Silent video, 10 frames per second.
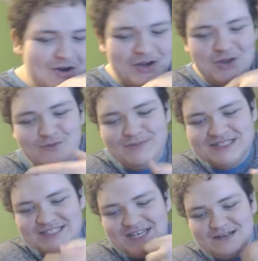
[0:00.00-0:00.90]
Are you
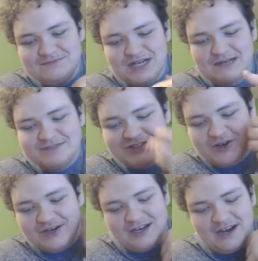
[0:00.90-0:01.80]
busy? I'm, I'm
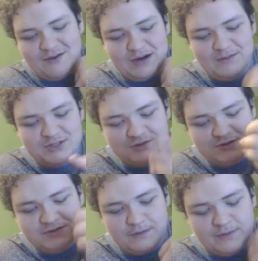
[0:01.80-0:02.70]
sorry. I, I want
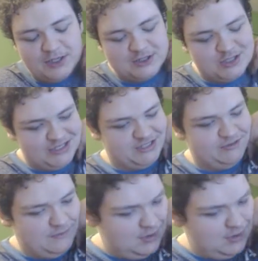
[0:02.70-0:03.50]
to apologize.